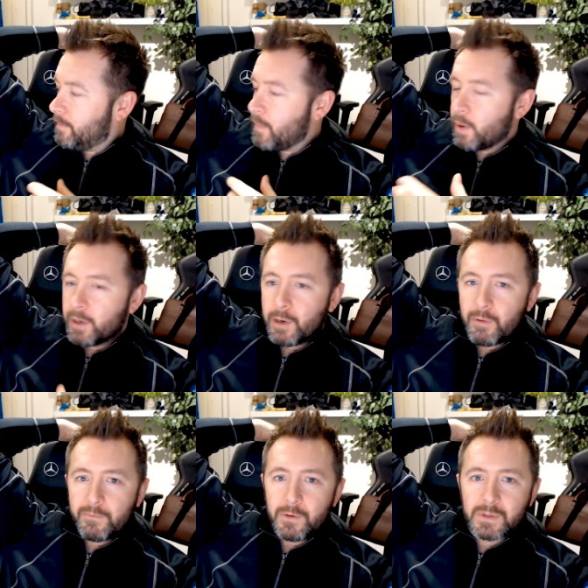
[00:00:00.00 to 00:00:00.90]

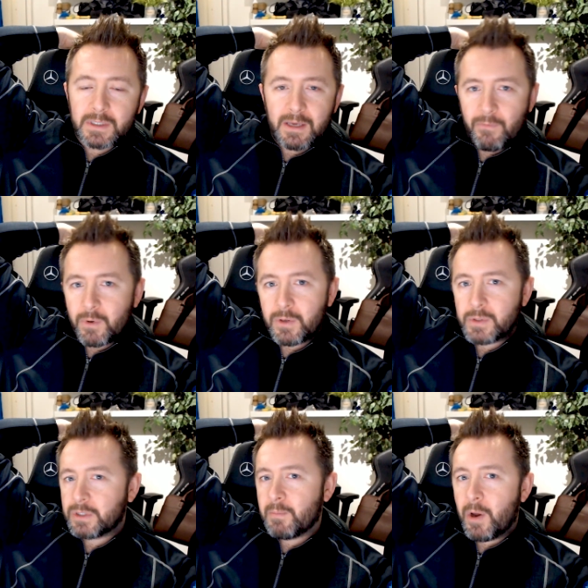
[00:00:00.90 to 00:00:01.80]
Monitor reviews, because everyone
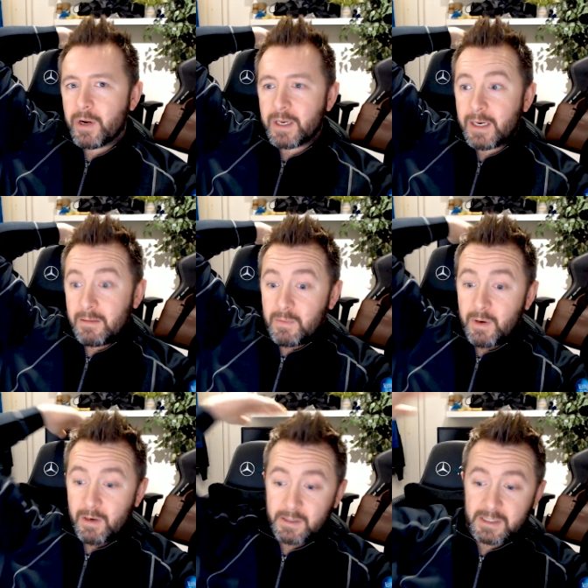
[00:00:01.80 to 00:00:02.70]
uses a monitor.
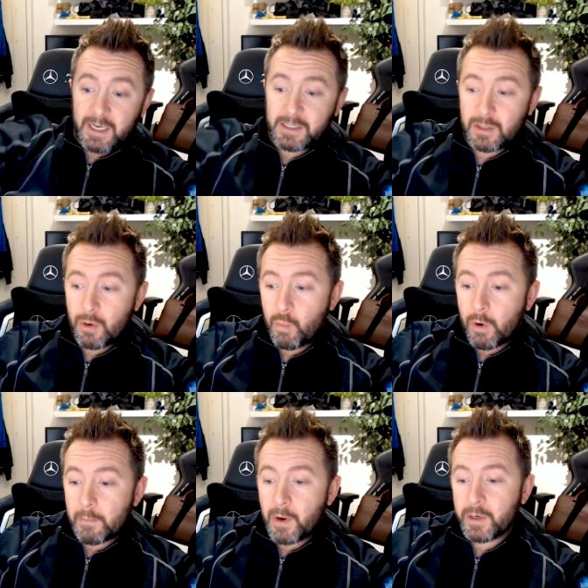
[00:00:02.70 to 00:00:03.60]
It's nice to know
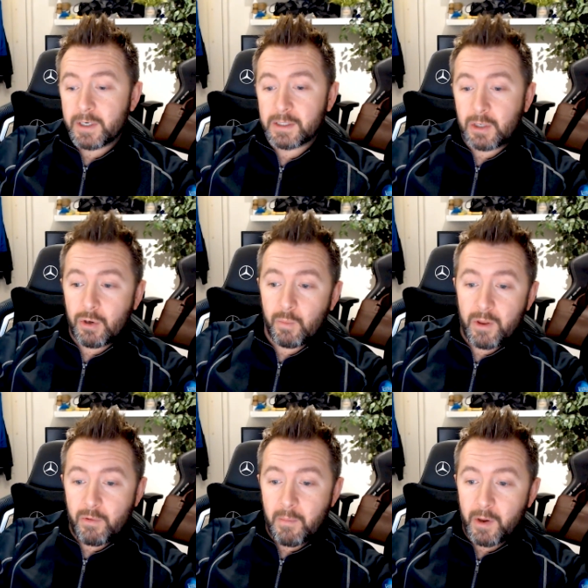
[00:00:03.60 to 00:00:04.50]
what monitors are good,
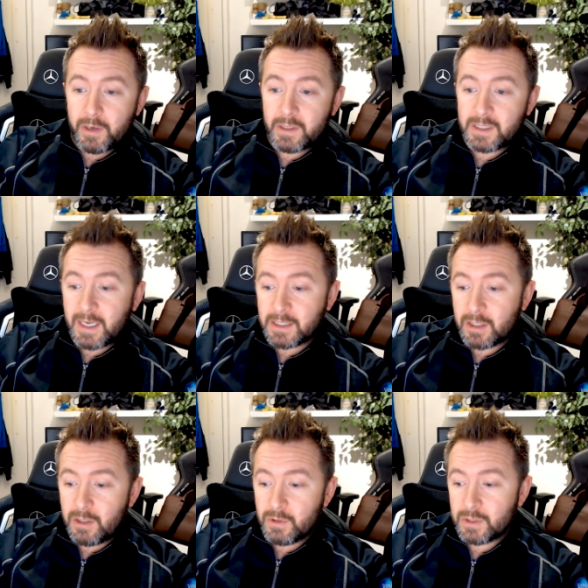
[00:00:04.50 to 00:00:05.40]
whether a monitor is
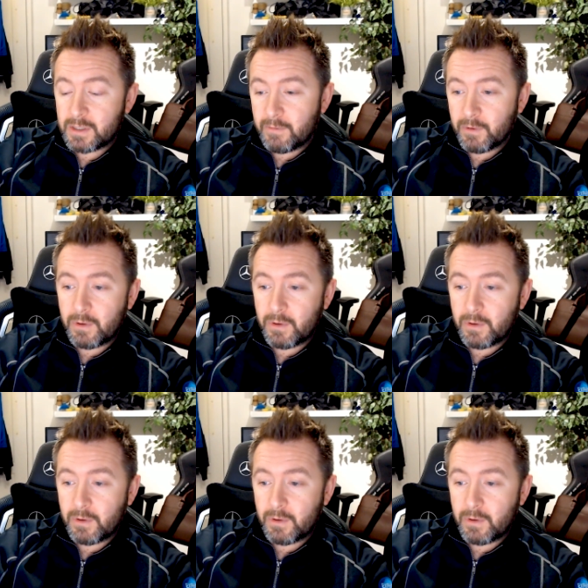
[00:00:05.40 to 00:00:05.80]
nice to use.